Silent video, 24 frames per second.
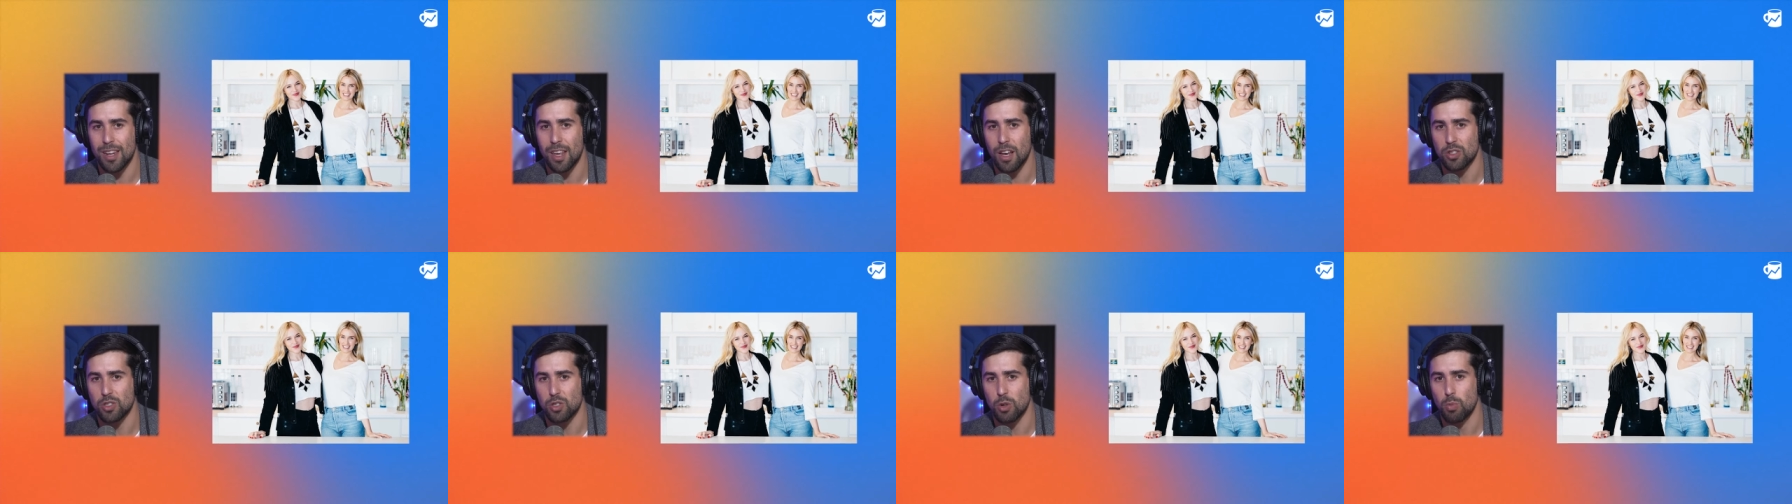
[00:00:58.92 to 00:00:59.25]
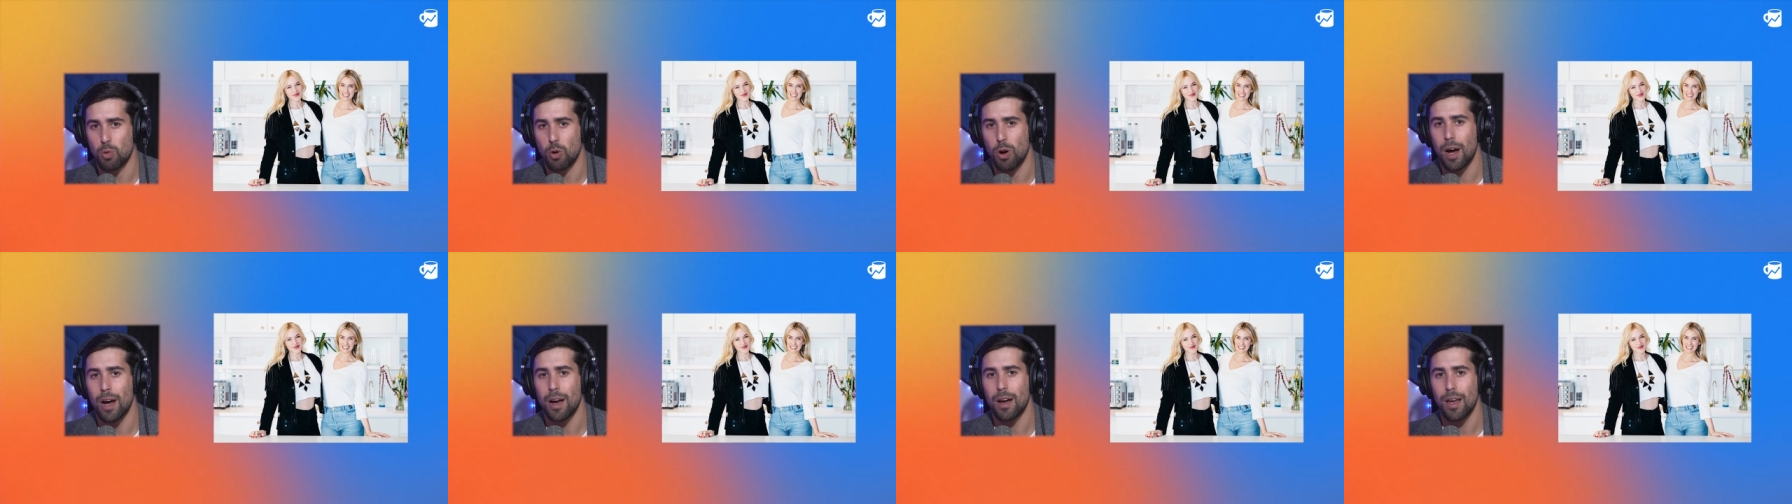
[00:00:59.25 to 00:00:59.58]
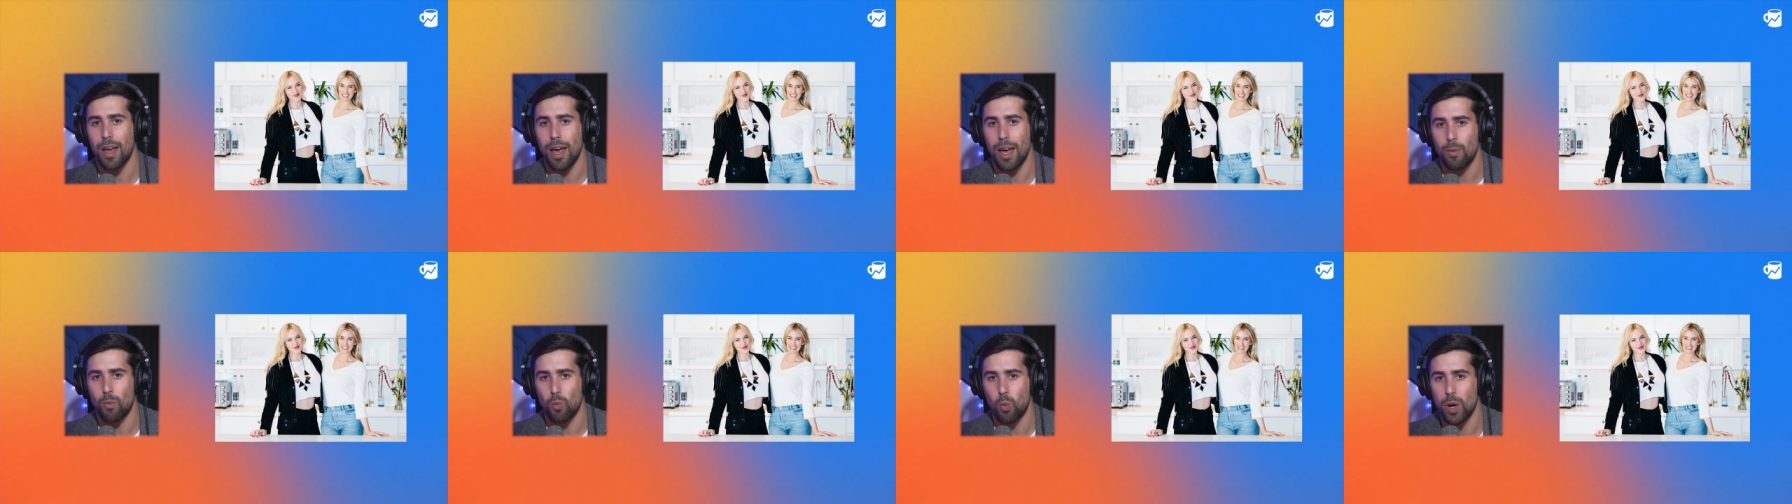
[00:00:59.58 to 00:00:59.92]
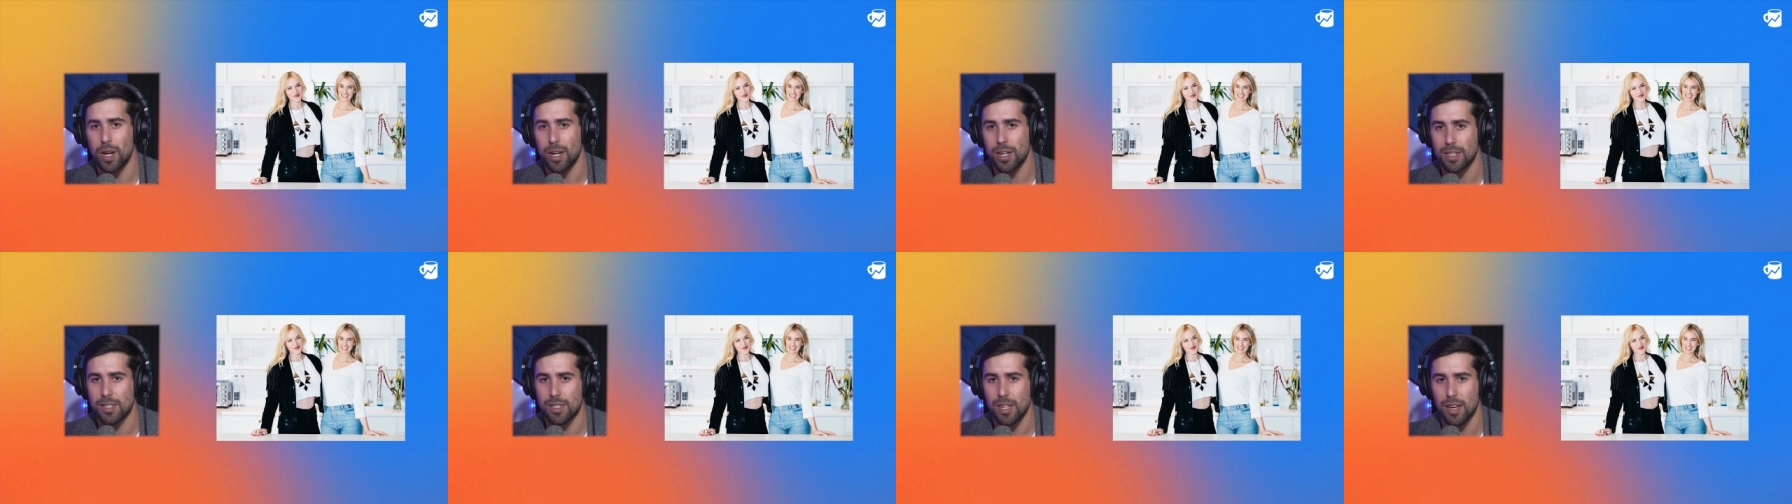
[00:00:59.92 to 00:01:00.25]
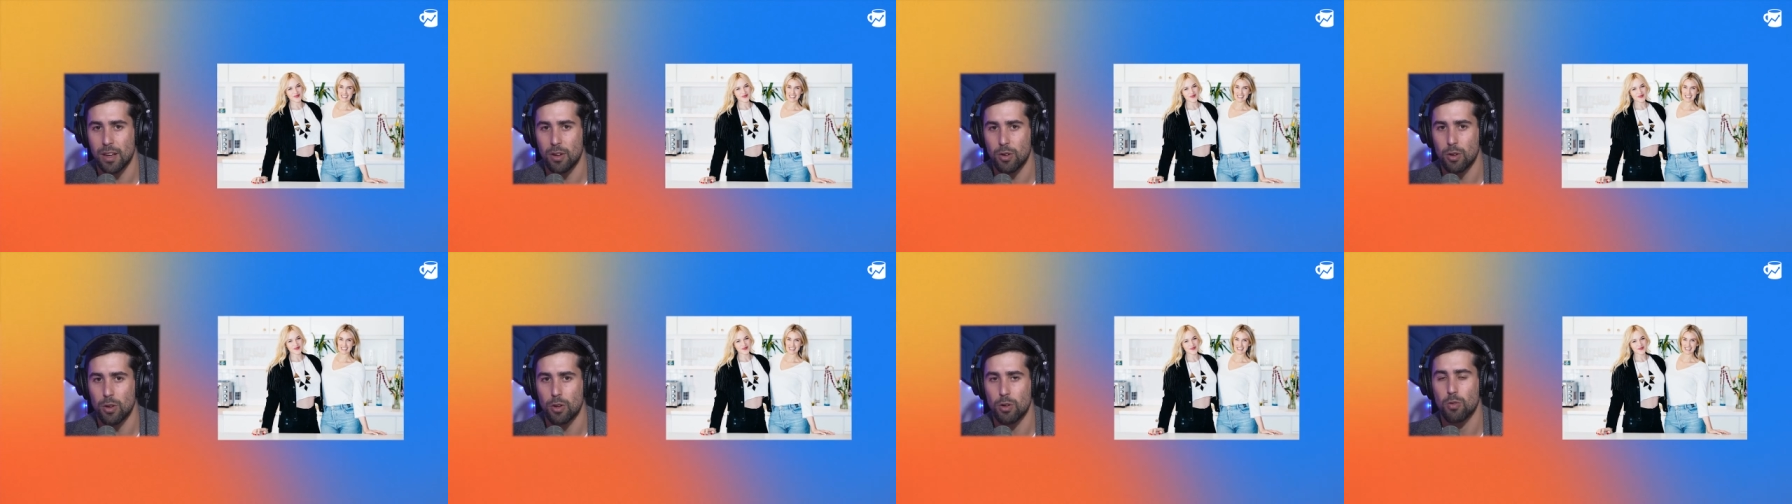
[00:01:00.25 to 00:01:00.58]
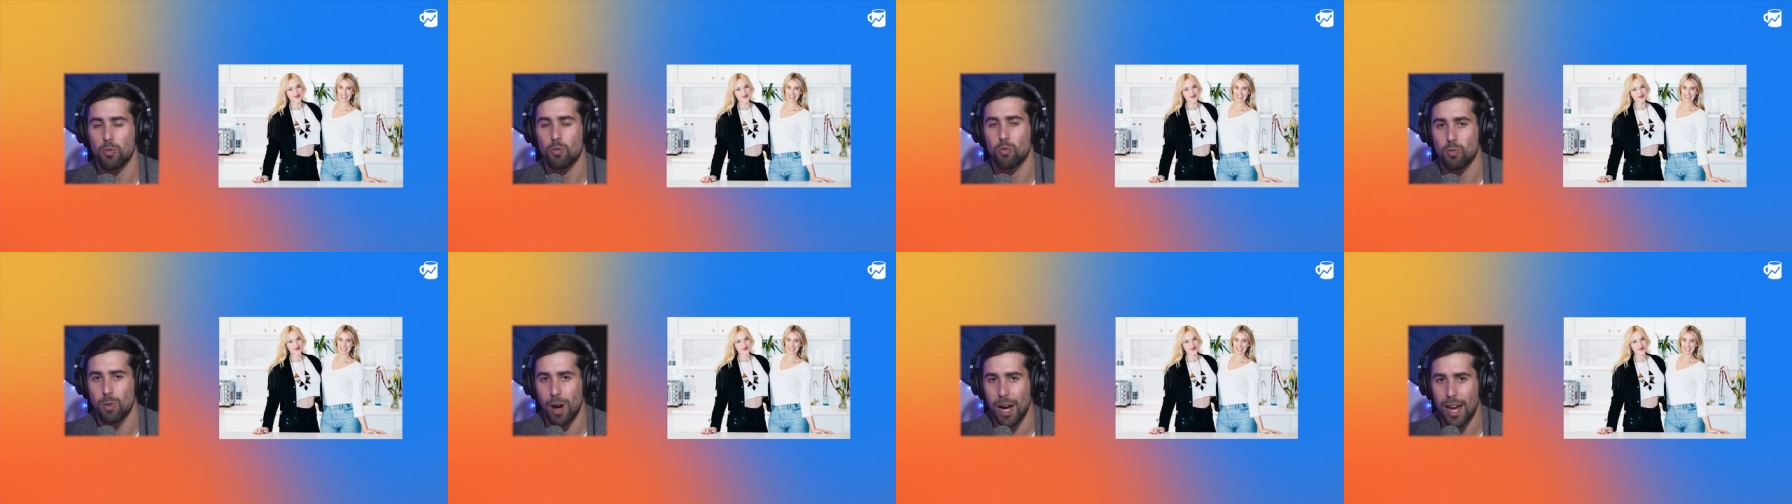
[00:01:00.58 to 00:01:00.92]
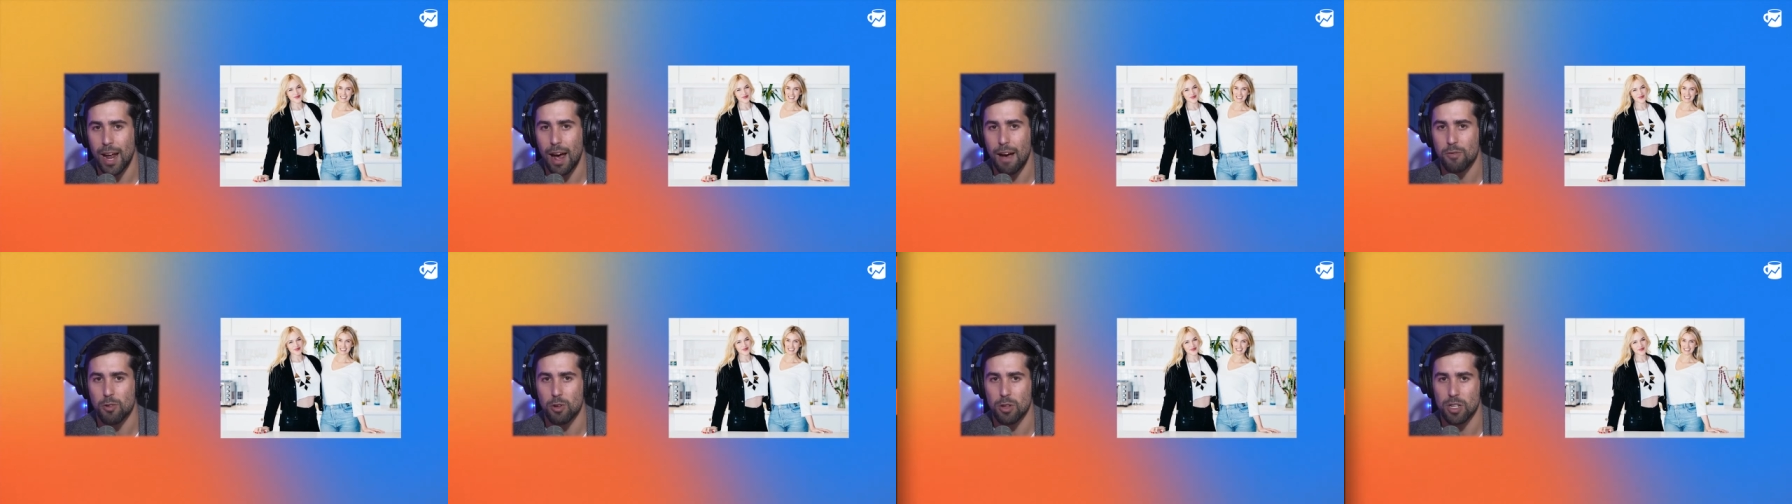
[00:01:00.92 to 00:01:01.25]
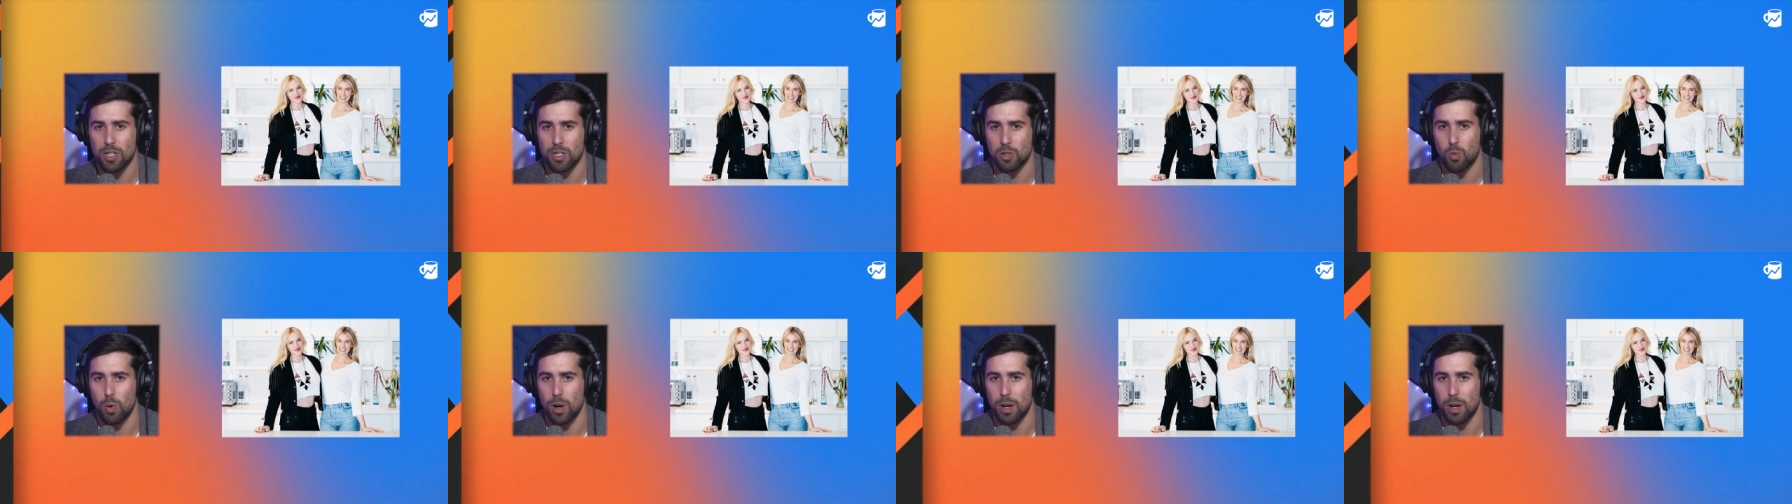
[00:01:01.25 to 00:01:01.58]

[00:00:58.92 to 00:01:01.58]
DuBoise and Whitney Tingle right after this quick